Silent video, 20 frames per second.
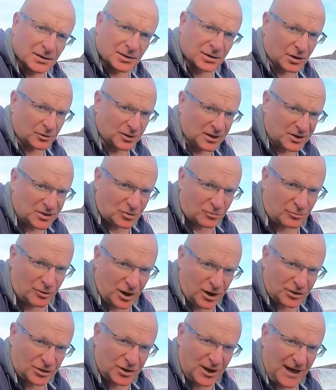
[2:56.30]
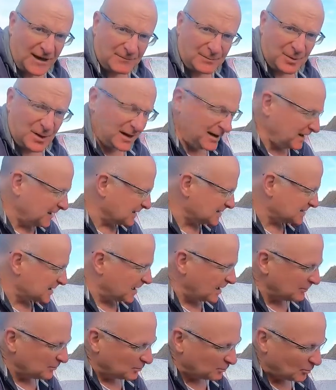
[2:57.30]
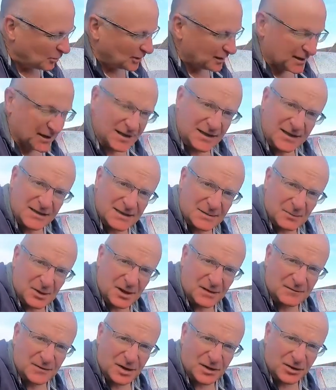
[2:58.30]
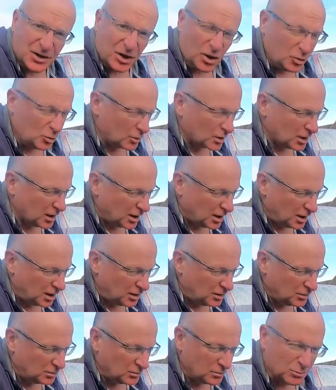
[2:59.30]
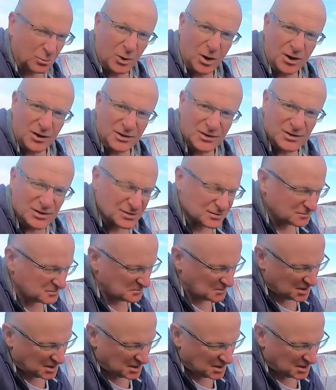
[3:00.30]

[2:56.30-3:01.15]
Don't need to rush. You have plenty of time with one of these. I mean, I've done the whole car once.